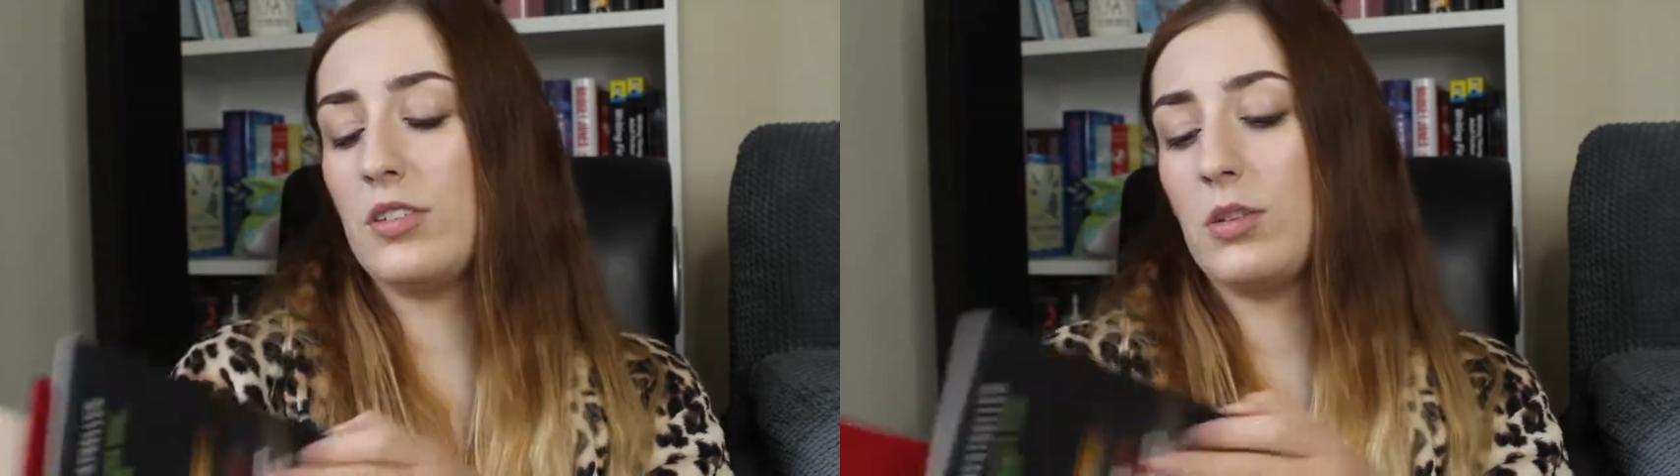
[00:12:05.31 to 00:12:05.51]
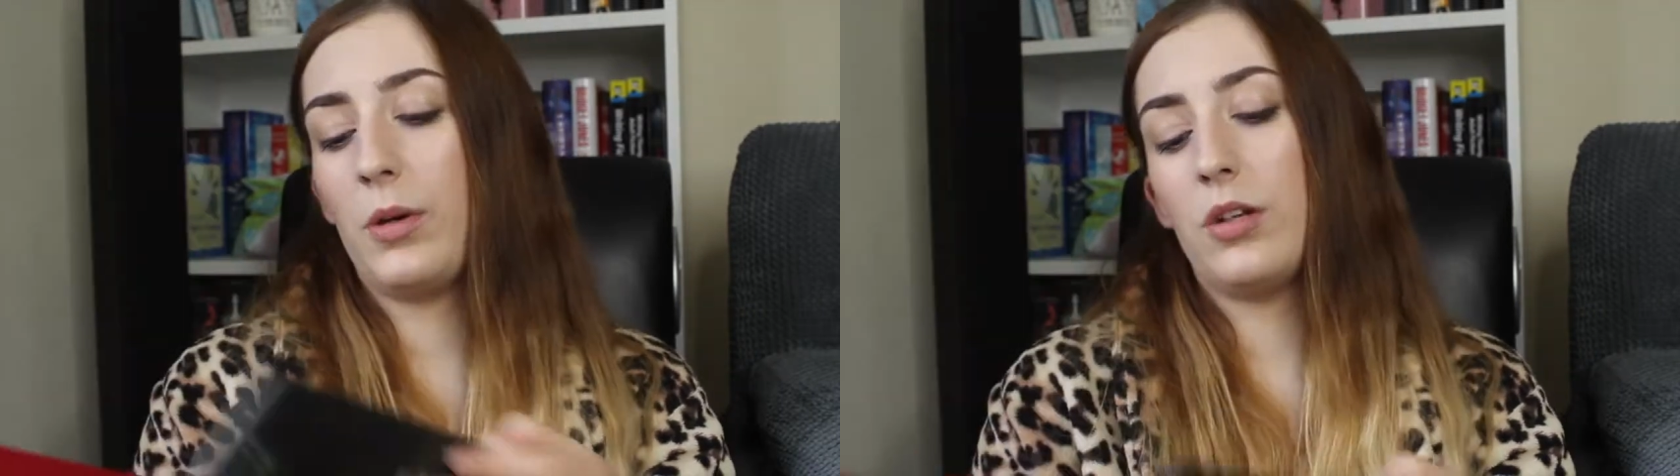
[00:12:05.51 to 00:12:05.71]
It's
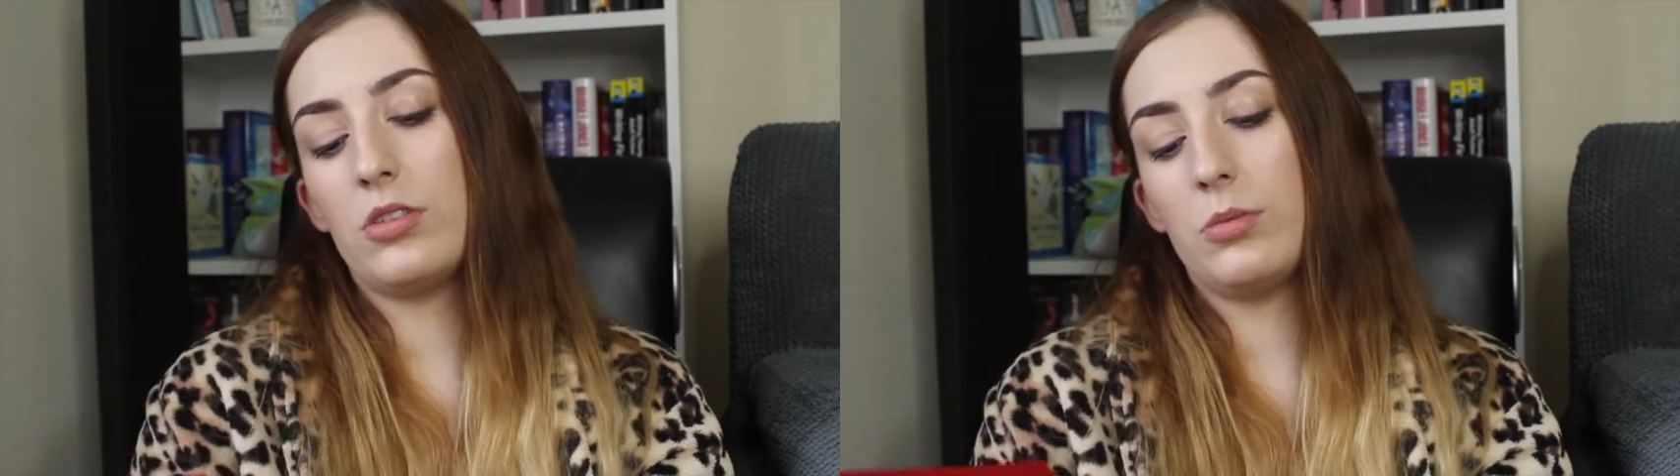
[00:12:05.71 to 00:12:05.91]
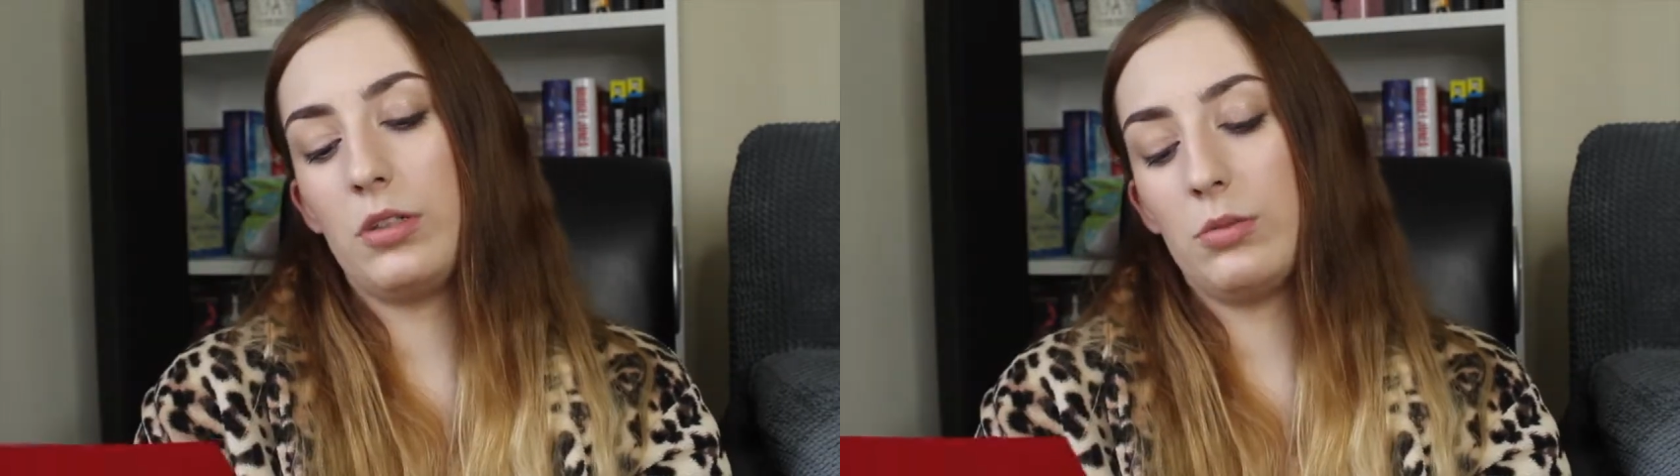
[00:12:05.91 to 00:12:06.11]

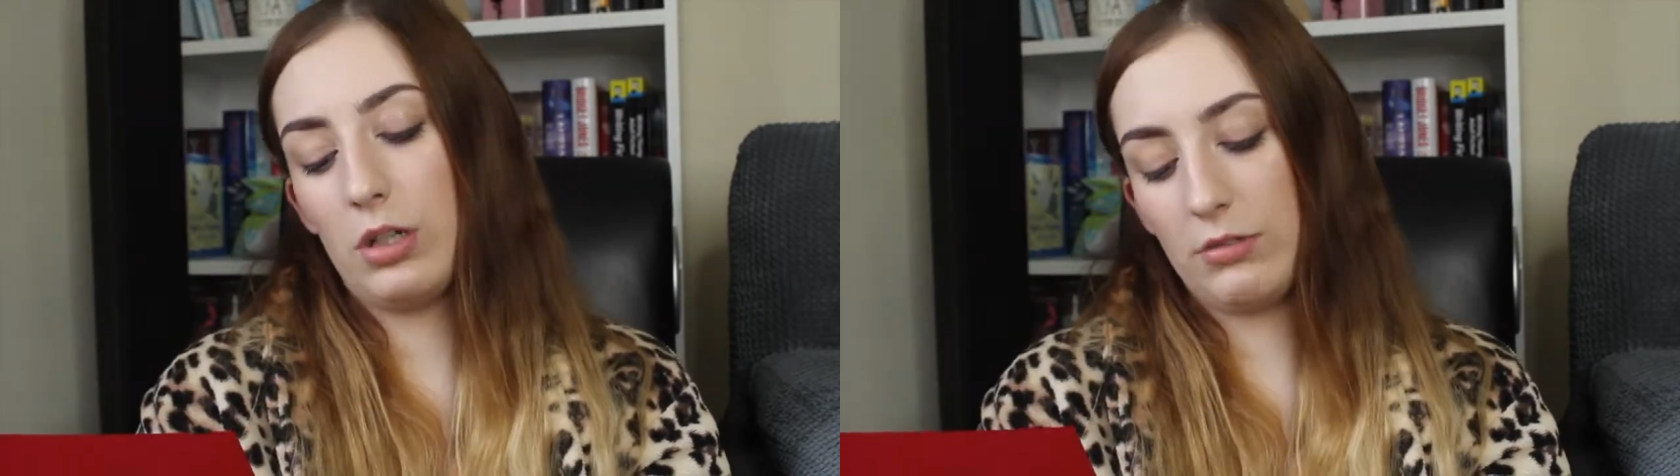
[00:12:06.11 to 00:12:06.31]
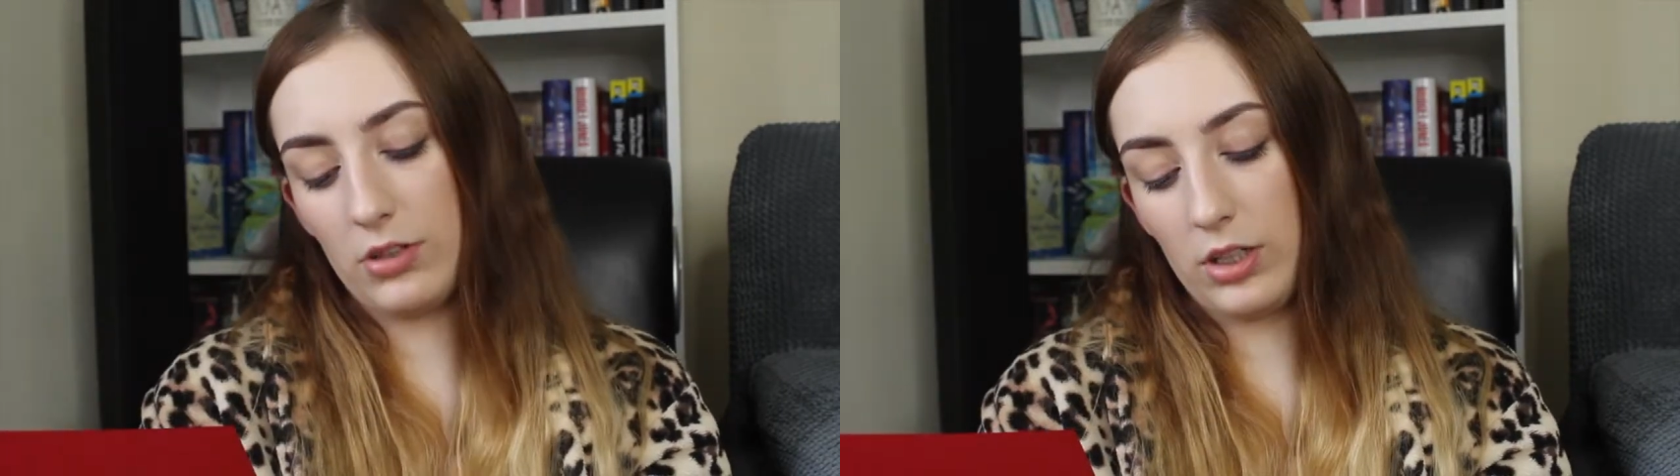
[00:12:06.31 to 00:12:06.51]
supposed to be
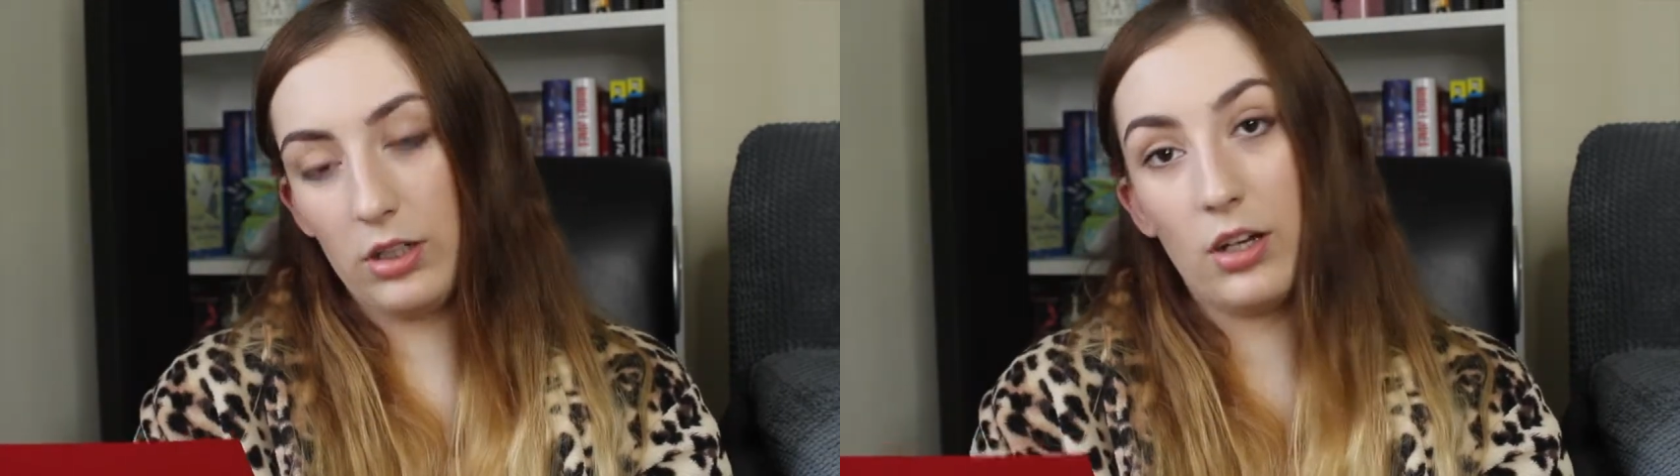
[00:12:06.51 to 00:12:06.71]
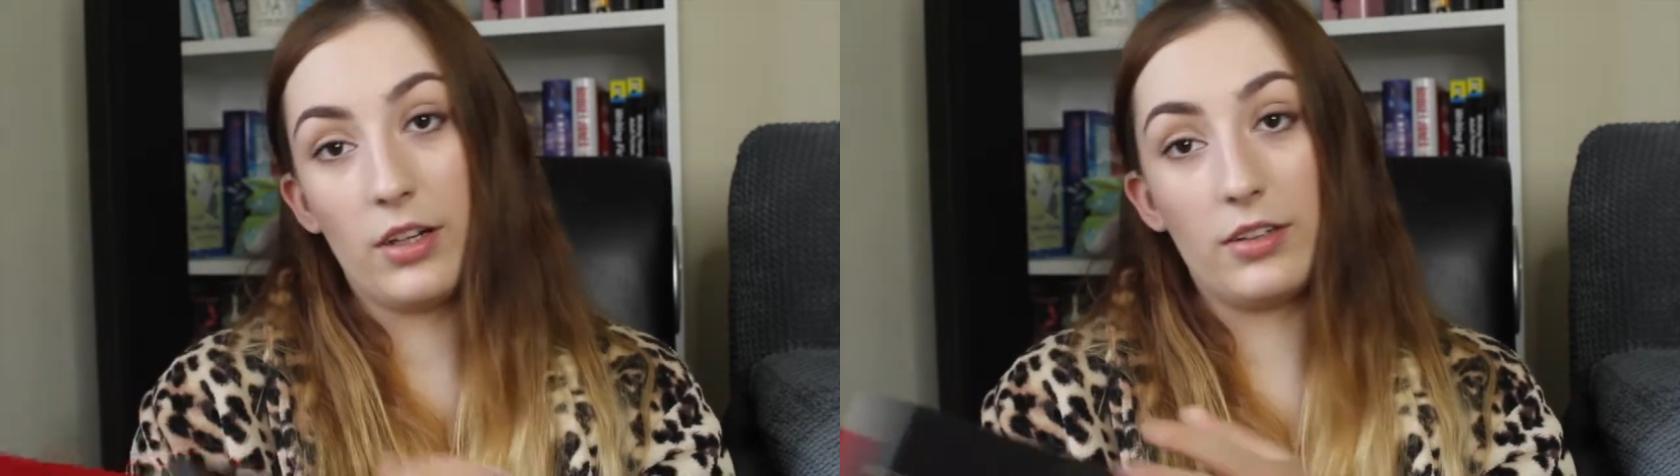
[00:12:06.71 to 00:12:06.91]

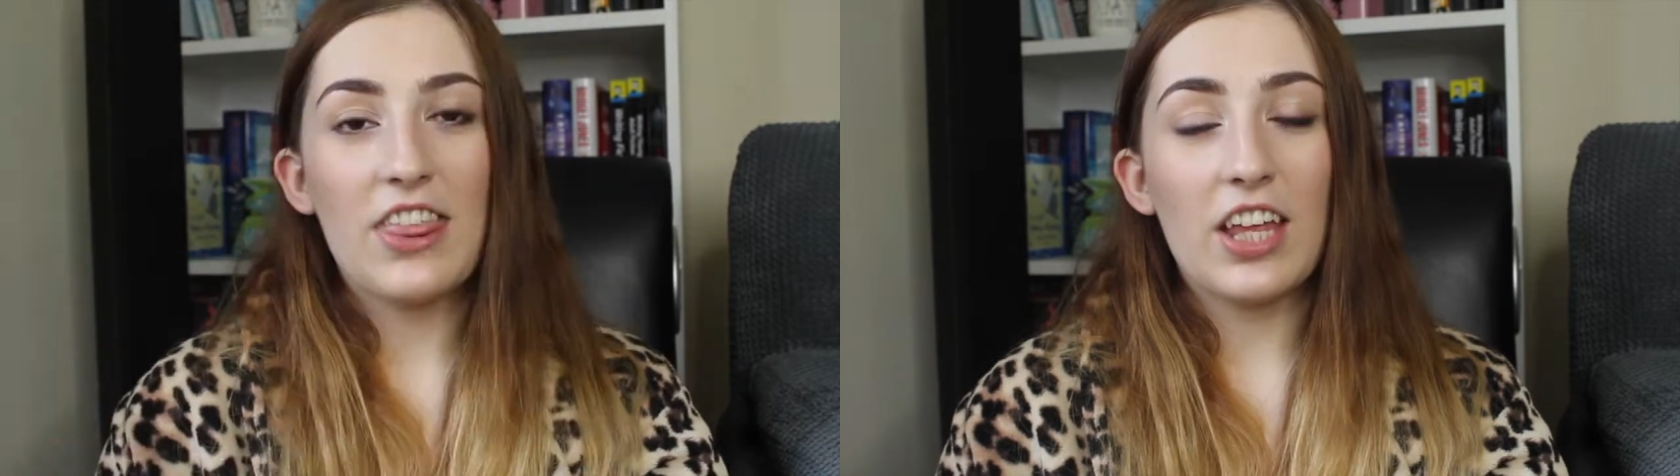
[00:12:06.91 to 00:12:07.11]
£12.99.